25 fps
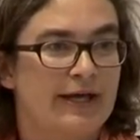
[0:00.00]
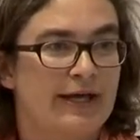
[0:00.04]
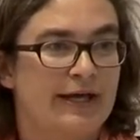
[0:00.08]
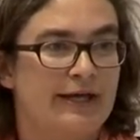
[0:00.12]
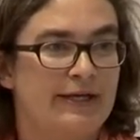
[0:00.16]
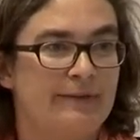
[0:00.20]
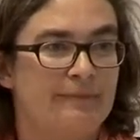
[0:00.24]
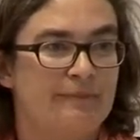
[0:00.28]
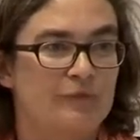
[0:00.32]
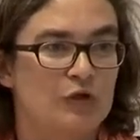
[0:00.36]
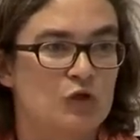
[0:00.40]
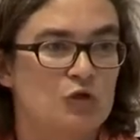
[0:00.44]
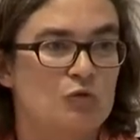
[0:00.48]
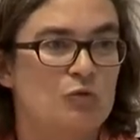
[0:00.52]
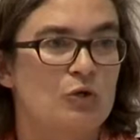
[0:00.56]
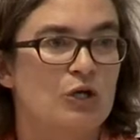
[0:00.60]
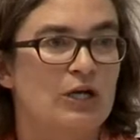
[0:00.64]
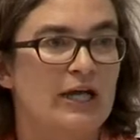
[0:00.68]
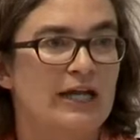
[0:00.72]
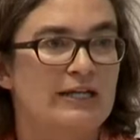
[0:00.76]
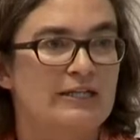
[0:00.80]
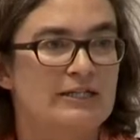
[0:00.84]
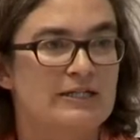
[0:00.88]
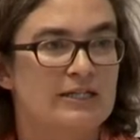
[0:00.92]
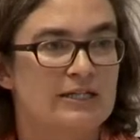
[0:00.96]
um, you will
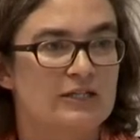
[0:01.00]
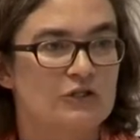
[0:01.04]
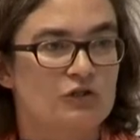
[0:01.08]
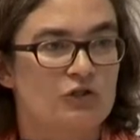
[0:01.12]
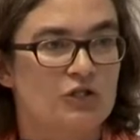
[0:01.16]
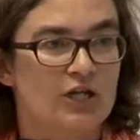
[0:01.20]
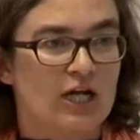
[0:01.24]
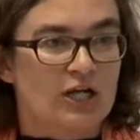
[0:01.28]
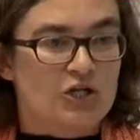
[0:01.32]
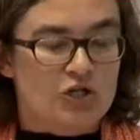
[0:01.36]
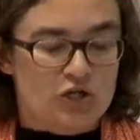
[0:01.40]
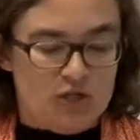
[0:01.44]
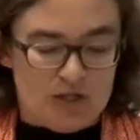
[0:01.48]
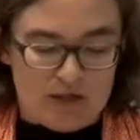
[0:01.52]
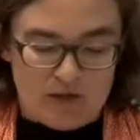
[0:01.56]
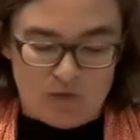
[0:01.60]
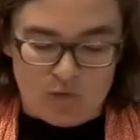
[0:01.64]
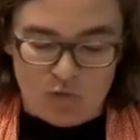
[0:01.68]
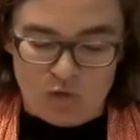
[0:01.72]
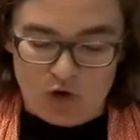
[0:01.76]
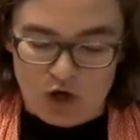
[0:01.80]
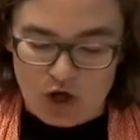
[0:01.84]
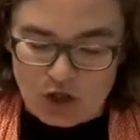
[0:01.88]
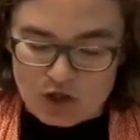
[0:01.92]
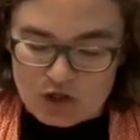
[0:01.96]
get an introduction in the
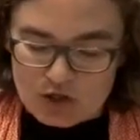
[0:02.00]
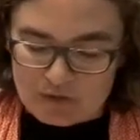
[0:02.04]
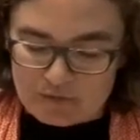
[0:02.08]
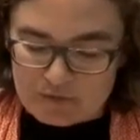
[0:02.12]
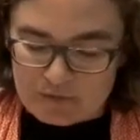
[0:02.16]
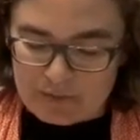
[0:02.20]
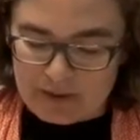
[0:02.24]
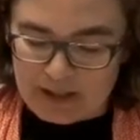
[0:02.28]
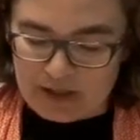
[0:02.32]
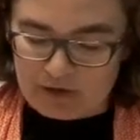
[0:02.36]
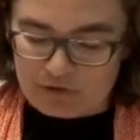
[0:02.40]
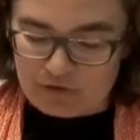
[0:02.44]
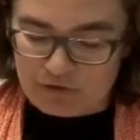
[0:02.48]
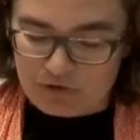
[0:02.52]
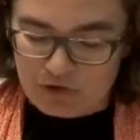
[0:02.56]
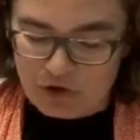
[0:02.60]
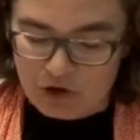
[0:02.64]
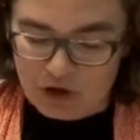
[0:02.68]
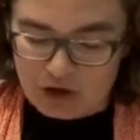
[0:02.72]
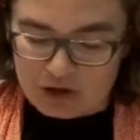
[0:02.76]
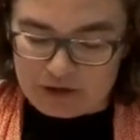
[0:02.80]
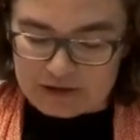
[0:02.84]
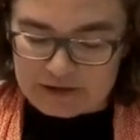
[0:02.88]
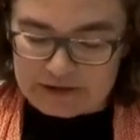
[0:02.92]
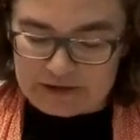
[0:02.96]
workshops, but of
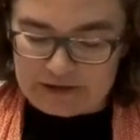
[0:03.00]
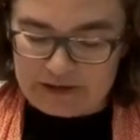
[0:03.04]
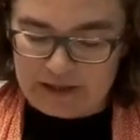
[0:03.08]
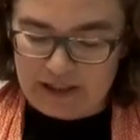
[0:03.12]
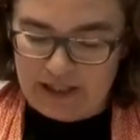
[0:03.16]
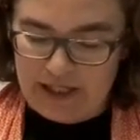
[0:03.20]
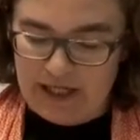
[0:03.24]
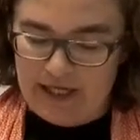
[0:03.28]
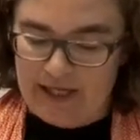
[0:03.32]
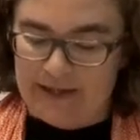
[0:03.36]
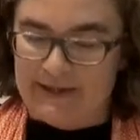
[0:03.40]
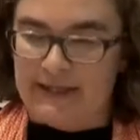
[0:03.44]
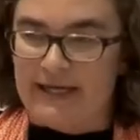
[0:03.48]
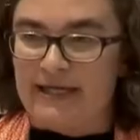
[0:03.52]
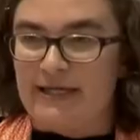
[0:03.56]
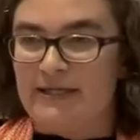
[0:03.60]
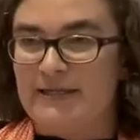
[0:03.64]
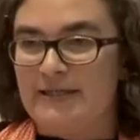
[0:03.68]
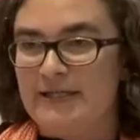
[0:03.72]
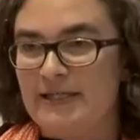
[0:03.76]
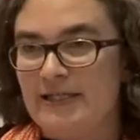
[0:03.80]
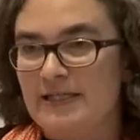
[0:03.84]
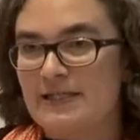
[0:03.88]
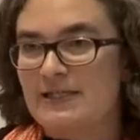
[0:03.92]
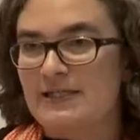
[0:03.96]
course, they,
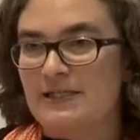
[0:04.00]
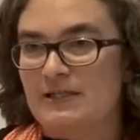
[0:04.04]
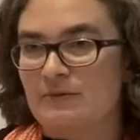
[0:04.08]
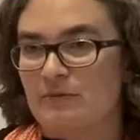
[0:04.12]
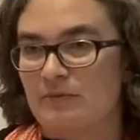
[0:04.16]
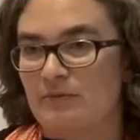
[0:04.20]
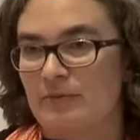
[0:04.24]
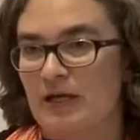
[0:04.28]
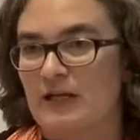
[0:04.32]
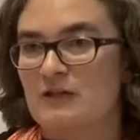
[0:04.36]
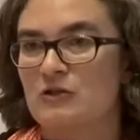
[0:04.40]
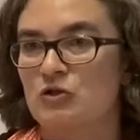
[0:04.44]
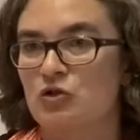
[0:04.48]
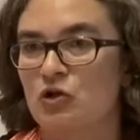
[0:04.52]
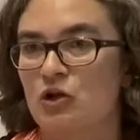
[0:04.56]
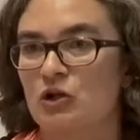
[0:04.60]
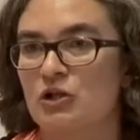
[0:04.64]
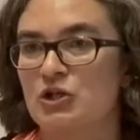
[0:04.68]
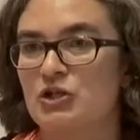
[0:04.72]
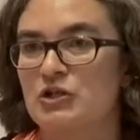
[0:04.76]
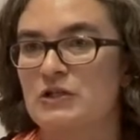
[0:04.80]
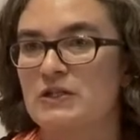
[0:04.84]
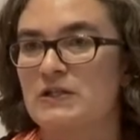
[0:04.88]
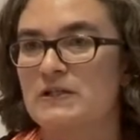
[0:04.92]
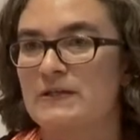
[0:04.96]
these
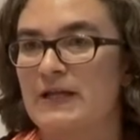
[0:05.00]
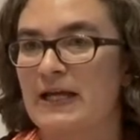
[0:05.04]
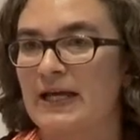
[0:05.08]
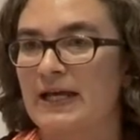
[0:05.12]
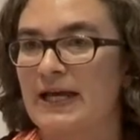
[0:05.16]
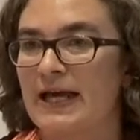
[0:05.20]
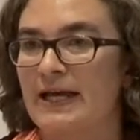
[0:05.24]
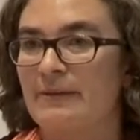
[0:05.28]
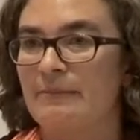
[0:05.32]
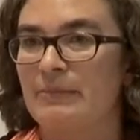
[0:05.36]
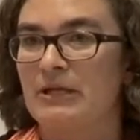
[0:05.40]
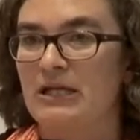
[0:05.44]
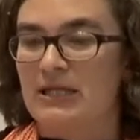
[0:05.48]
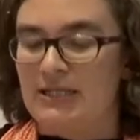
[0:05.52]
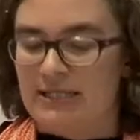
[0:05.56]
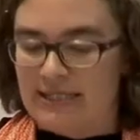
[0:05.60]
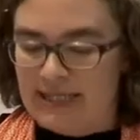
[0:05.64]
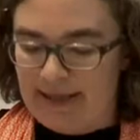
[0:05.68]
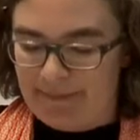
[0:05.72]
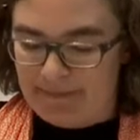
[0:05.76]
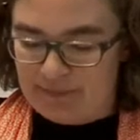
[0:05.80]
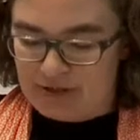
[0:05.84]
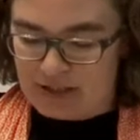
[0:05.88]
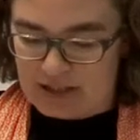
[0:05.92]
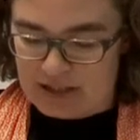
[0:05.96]
methodologies, they can be
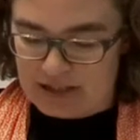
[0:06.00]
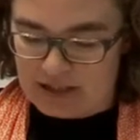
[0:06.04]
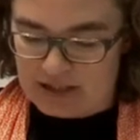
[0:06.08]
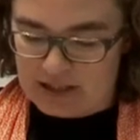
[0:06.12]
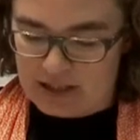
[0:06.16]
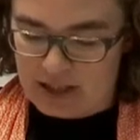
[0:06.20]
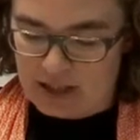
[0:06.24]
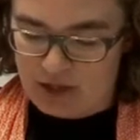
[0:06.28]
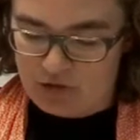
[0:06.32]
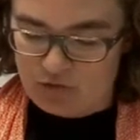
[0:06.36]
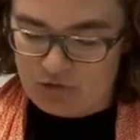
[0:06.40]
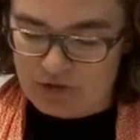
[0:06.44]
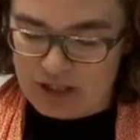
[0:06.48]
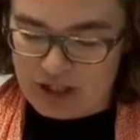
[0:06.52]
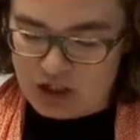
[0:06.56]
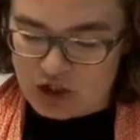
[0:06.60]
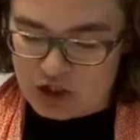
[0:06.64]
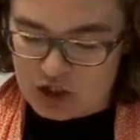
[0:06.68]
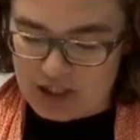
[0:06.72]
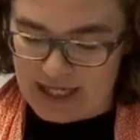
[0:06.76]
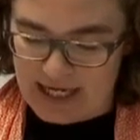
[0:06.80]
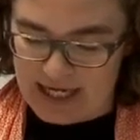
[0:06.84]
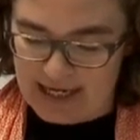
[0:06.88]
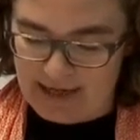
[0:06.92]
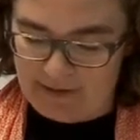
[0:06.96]
adapted,
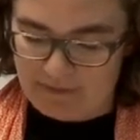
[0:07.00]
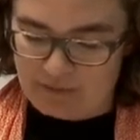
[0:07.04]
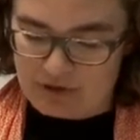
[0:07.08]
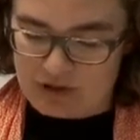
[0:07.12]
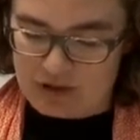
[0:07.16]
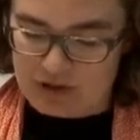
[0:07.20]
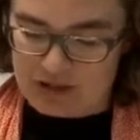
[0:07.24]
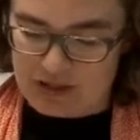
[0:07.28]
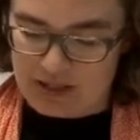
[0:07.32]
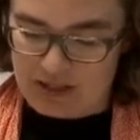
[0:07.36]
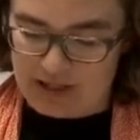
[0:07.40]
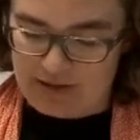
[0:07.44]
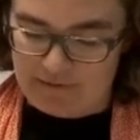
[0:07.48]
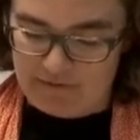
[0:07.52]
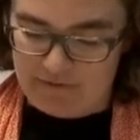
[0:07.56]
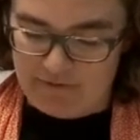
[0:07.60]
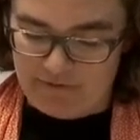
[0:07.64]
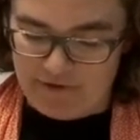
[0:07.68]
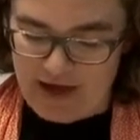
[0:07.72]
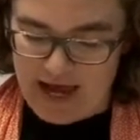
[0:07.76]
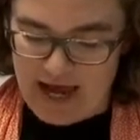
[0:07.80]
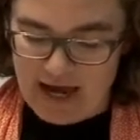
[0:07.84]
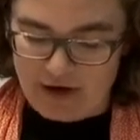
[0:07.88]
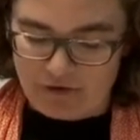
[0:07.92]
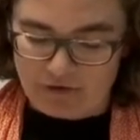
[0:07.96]
reshaped, um,
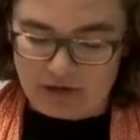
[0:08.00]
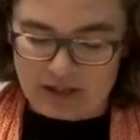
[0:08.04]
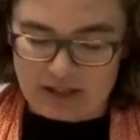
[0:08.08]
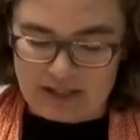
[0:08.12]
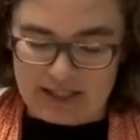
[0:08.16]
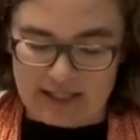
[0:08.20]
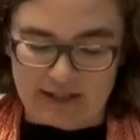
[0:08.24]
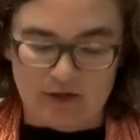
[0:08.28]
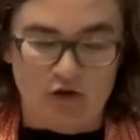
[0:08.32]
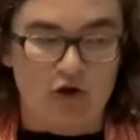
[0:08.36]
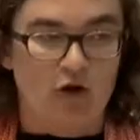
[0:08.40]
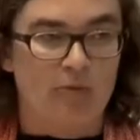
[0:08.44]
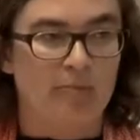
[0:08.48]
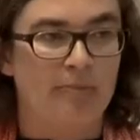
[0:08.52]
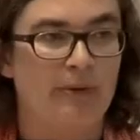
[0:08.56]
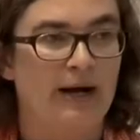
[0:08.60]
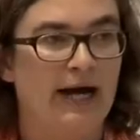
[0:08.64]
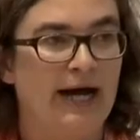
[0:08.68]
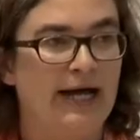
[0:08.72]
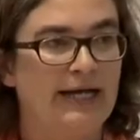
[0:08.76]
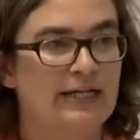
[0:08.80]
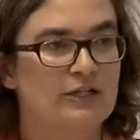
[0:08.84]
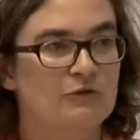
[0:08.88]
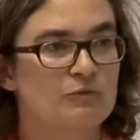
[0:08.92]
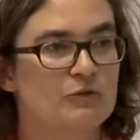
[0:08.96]
varied, and
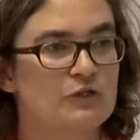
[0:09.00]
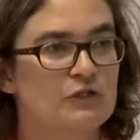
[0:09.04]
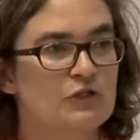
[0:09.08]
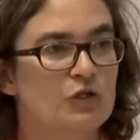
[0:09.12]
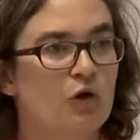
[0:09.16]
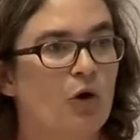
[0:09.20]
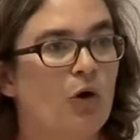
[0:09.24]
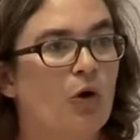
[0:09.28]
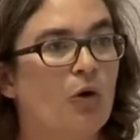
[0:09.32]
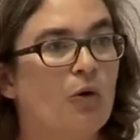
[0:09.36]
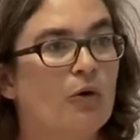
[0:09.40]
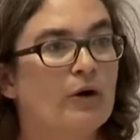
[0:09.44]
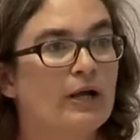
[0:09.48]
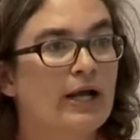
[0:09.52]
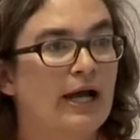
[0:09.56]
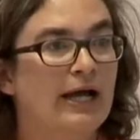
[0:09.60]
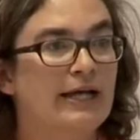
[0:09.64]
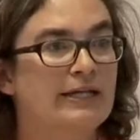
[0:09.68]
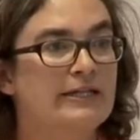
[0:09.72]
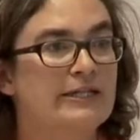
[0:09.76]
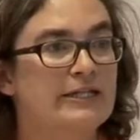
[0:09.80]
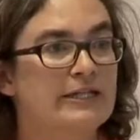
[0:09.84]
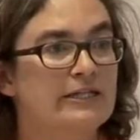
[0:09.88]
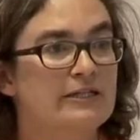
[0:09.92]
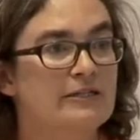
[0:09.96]
combined with your own
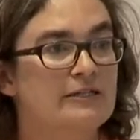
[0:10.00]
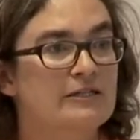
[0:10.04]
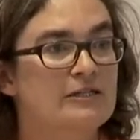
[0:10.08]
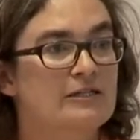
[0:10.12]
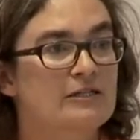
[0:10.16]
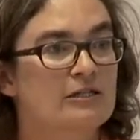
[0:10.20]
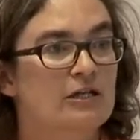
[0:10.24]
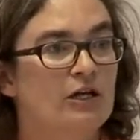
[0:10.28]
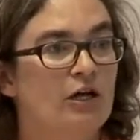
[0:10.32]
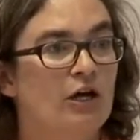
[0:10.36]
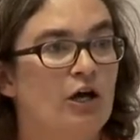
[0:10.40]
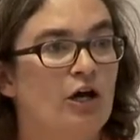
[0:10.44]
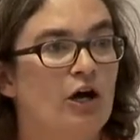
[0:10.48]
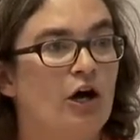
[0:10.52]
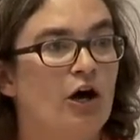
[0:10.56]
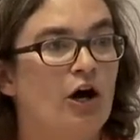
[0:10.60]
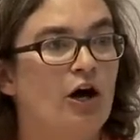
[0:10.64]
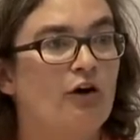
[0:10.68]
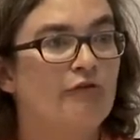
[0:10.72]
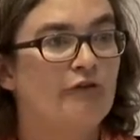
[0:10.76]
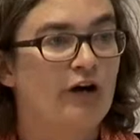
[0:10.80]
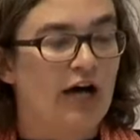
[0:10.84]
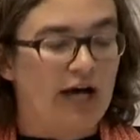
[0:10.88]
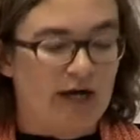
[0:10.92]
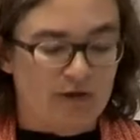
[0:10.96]
ideas
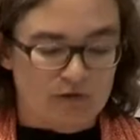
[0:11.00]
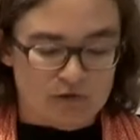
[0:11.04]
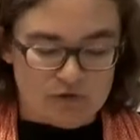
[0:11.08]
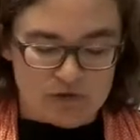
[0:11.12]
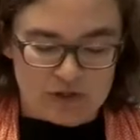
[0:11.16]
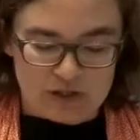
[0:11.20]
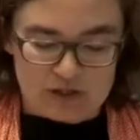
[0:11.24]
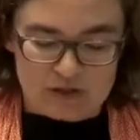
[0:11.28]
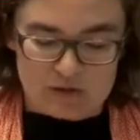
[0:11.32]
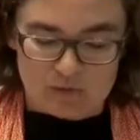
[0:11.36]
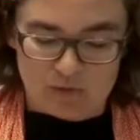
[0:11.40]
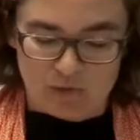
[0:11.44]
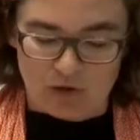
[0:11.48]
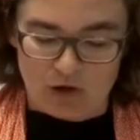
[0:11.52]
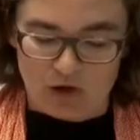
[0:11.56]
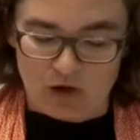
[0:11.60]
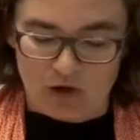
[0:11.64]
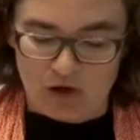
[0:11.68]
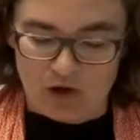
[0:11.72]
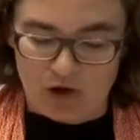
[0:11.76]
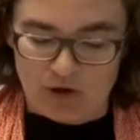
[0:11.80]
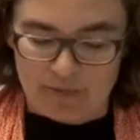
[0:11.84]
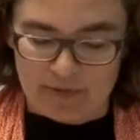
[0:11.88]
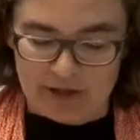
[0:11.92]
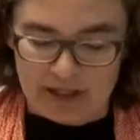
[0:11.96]
of how to explore
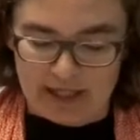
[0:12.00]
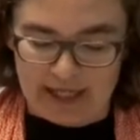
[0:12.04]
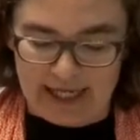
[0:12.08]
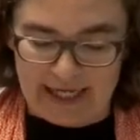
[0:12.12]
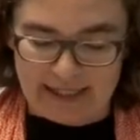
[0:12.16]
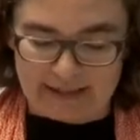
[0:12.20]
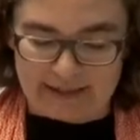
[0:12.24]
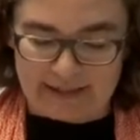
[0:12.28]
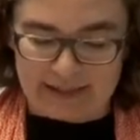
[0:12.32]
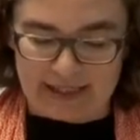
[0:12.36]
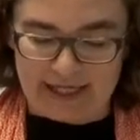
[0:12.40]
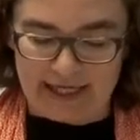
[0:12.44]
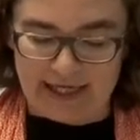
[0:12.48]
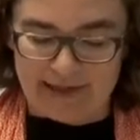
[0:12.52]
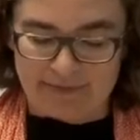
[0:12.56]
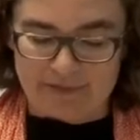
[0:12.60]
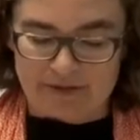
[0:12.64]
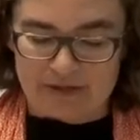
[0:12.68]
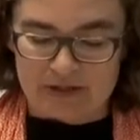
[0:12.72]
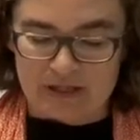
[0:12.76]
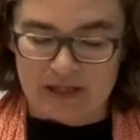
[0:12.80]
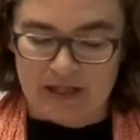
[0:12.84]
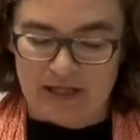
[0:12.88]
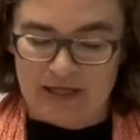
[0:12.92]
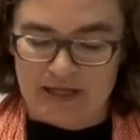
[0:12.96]
urban
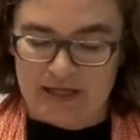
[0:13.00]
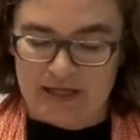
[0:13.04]
landscapes